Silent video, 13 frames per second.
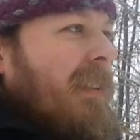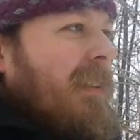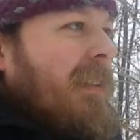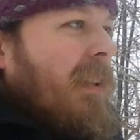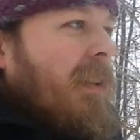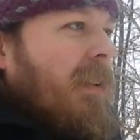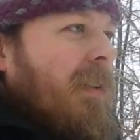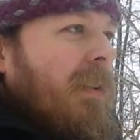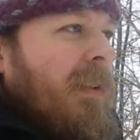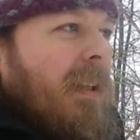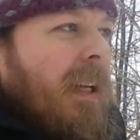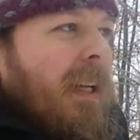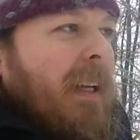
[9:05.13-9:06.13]
So
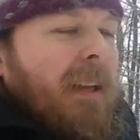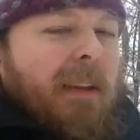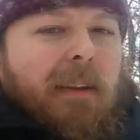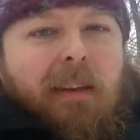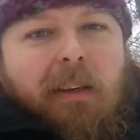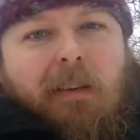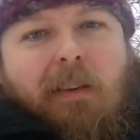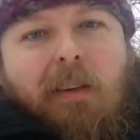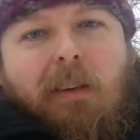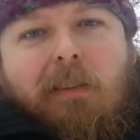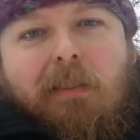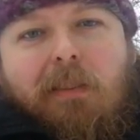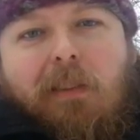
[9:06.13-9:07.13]
they are
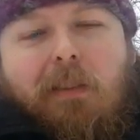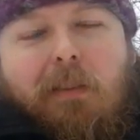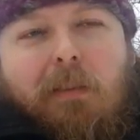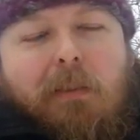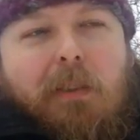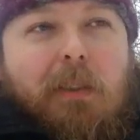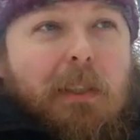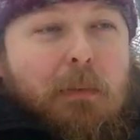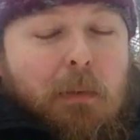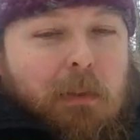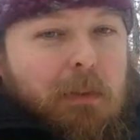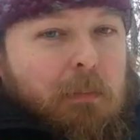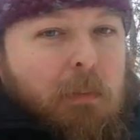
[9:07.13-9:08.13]
also, you can
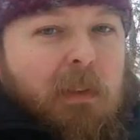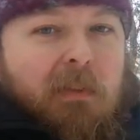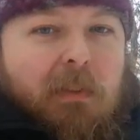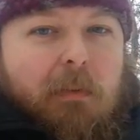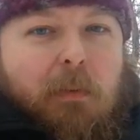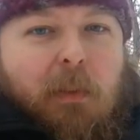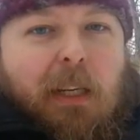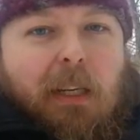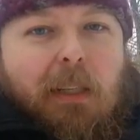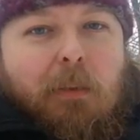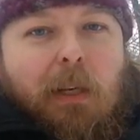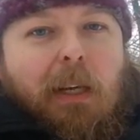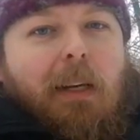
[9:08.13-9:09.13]
waterproof them really
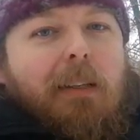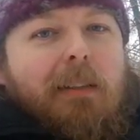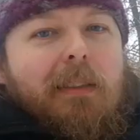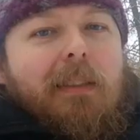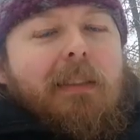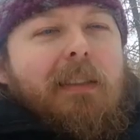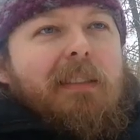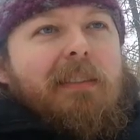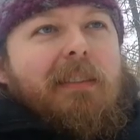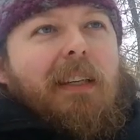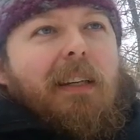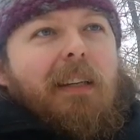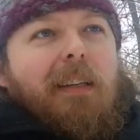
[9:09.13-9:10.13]
well, and they
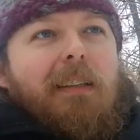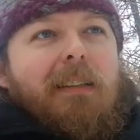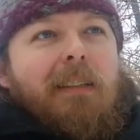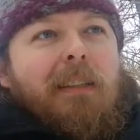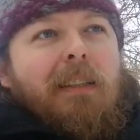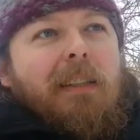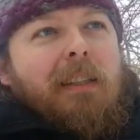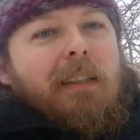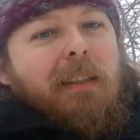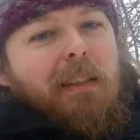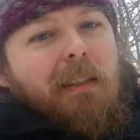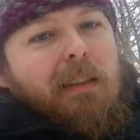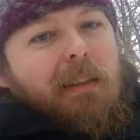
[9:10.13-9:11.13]
still
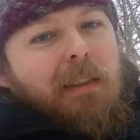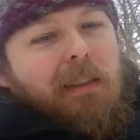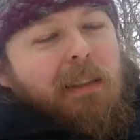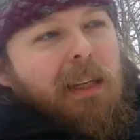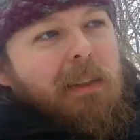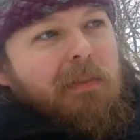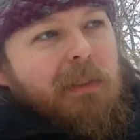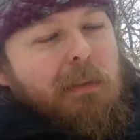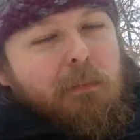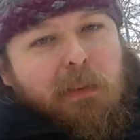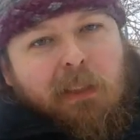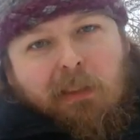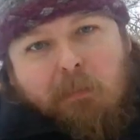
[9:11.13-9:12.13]
have some
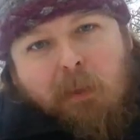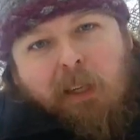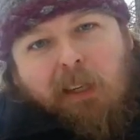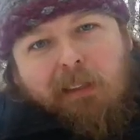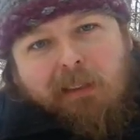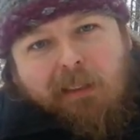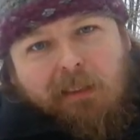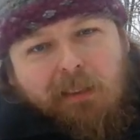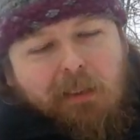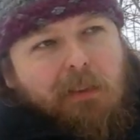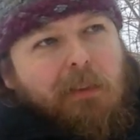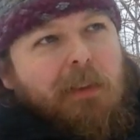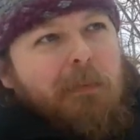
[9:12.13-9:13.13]
breathability
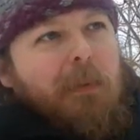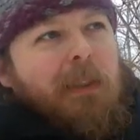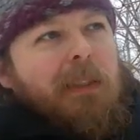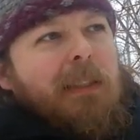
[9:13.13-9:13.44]
to them.